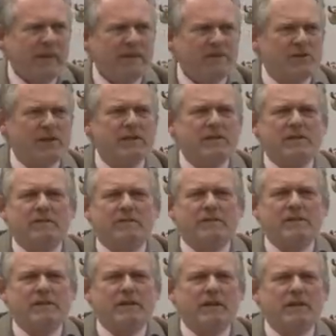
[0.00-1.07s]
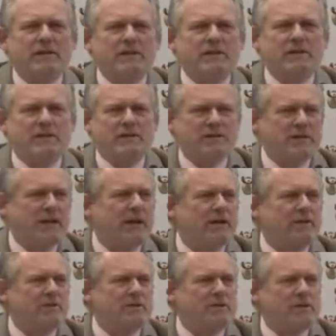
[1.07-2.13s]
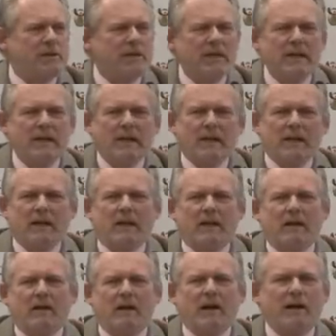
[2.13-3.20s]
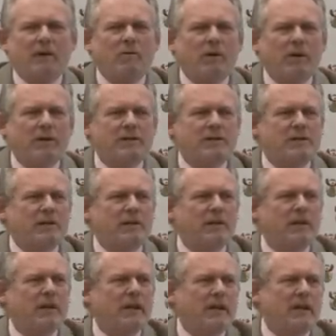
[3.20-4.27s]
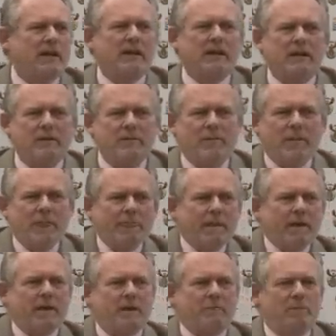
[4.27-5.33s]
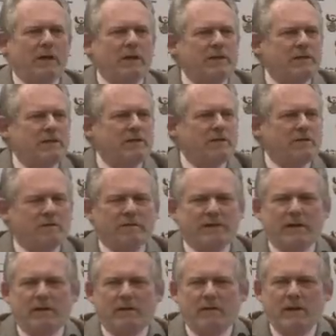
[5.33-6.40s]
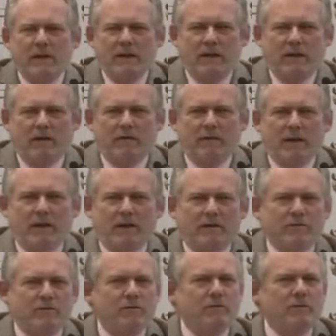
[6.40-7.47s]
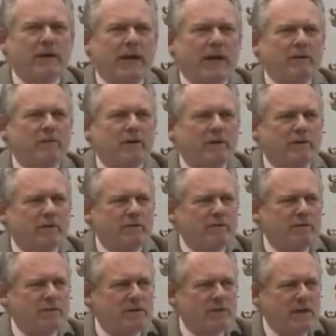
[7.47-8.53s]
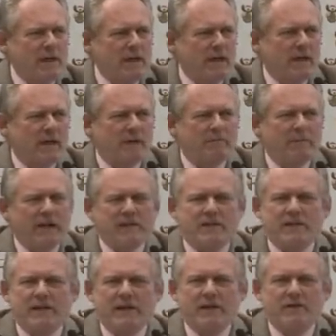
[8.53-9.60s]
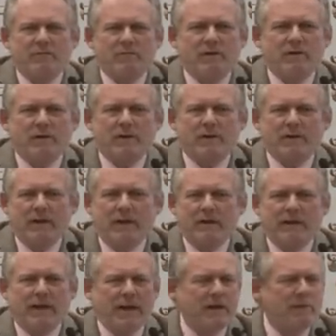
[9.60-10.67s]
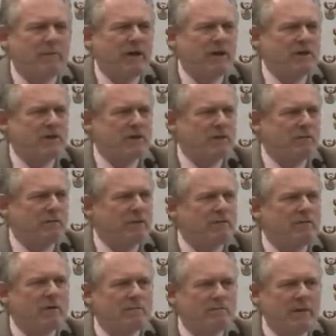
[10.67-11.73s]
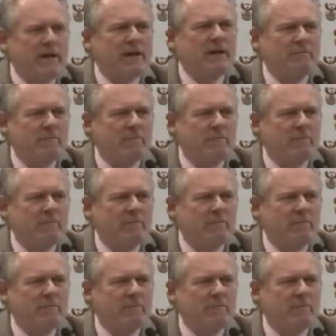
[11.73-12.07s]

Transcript: sets and facilities, stages, uh, high quality um, abilities of our of our crew, camera crews, uh, backstage work, uh, animation. We've got many,